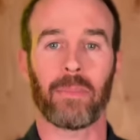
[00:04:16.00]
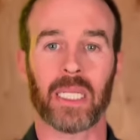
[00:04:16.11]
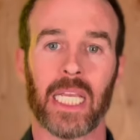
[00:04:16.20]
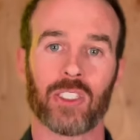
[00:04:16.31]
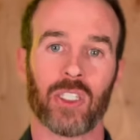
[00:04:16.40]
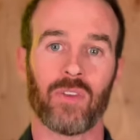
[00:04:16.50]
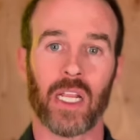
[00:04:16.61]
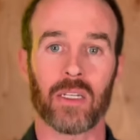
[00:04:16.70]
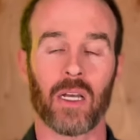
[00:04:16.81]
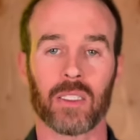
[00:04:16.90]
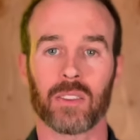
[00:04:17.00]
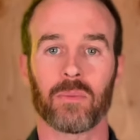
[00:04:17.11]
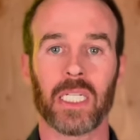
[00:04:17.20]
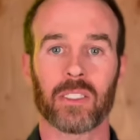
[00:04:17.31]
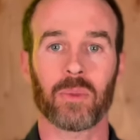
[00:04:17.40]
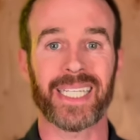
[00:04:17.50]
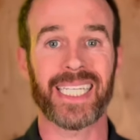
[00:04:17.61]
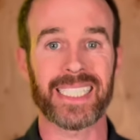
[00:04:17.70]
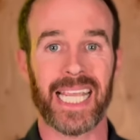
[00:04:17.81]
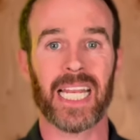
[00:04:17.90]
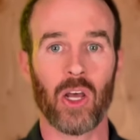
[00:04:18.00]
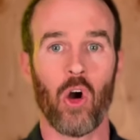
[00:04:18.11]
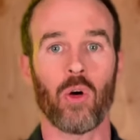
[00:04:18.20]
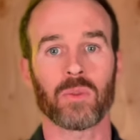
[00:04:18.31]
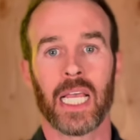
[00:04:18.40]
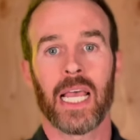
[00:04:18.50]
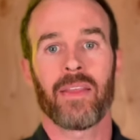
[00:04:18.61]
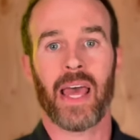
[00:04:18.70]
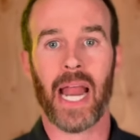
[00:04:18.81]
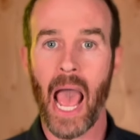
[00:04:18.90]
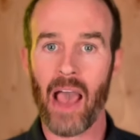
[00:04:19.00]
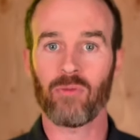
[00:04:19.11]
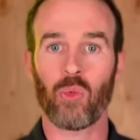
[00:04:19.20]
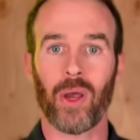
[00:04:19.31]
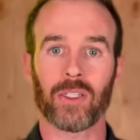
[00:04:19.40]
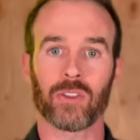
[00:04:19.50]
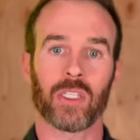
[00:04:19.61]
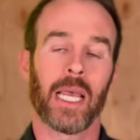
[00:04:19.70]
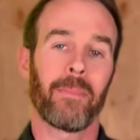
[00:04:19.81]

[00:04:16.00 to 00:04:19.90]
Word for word: application of a ductless mini split is in homes that have boilers